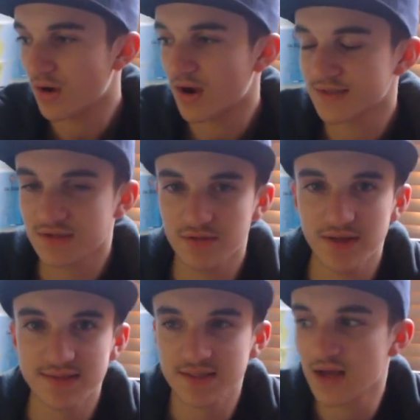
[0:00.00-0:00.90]
Alright, so
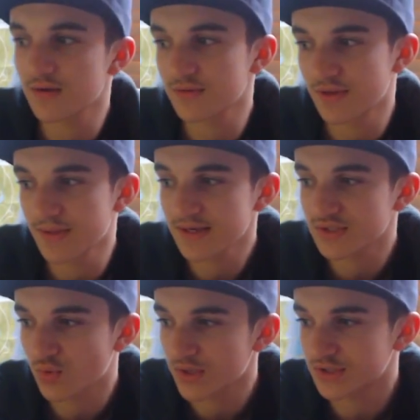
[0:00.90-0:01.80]
next the
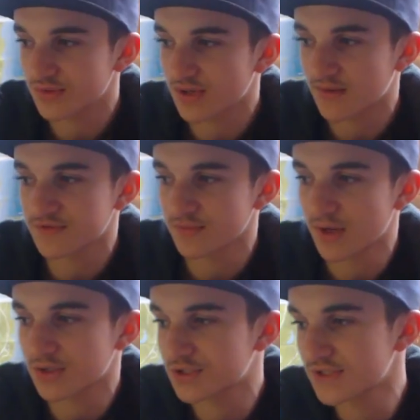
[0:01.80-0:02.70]
next question comes from
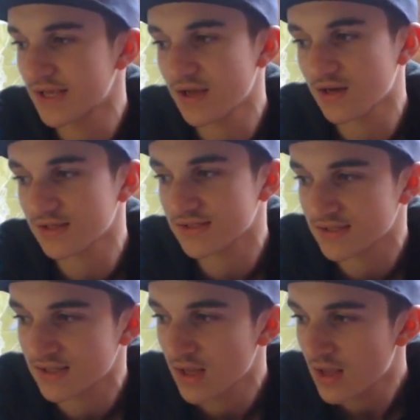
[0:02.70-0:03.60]
Belchers. He
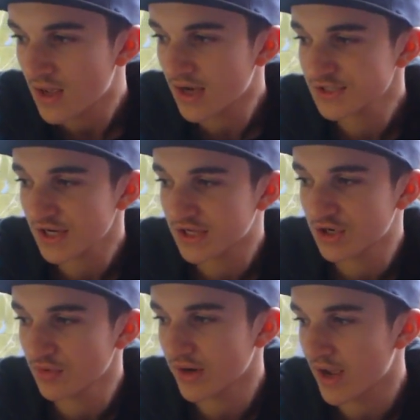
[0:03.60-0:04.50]
asks, hashtag
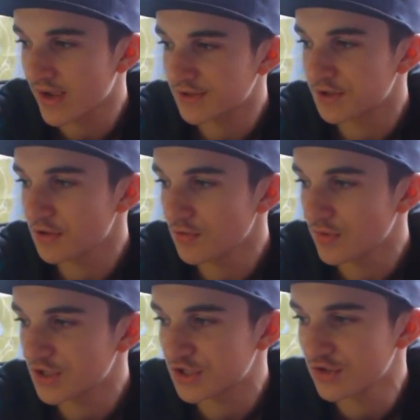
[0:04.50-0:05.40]
Q and A, do you
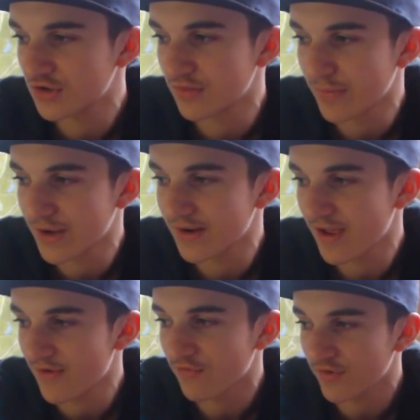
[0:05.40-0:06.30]
wish you could
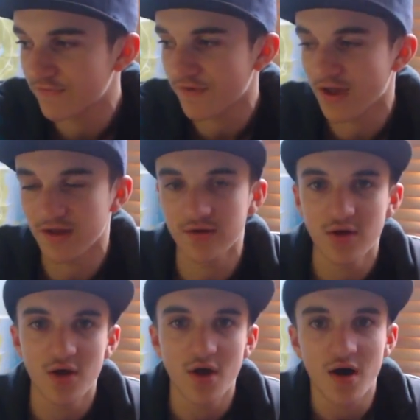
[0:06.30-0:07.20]
meet every fan?
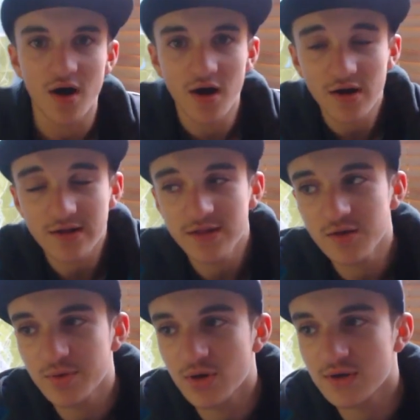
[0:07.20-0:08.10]
I reckon
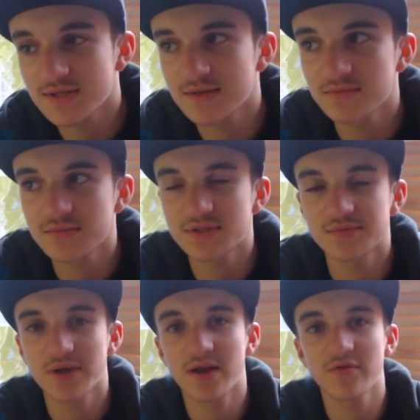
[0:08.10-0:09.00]
that'd be awesome
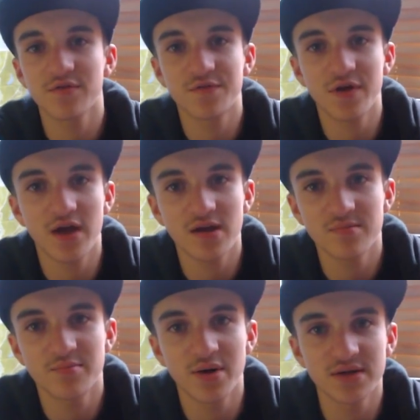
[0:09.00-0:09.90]
to meet every
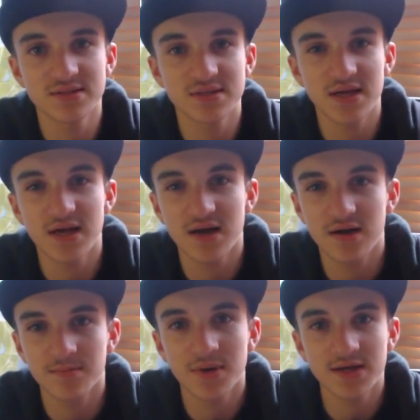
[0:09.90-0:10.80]
fan, but
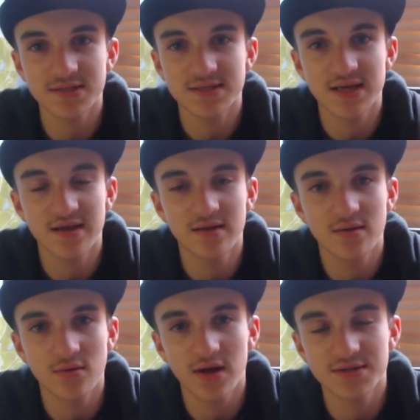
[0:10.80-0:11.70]
um, as I said,
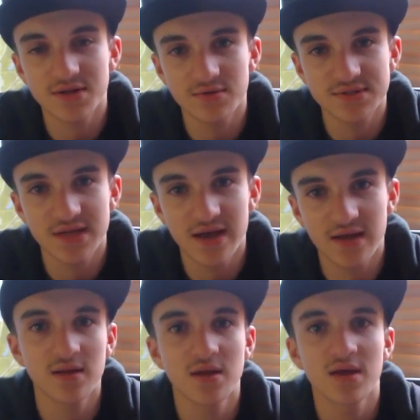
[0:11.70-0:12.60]
or as I will
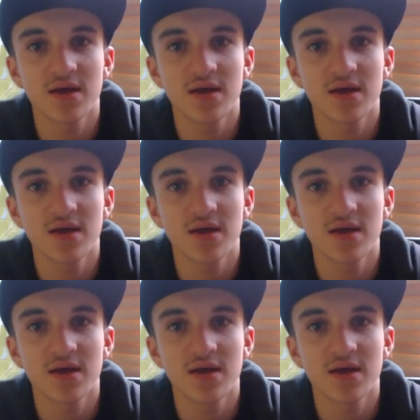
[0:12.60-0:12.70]
say,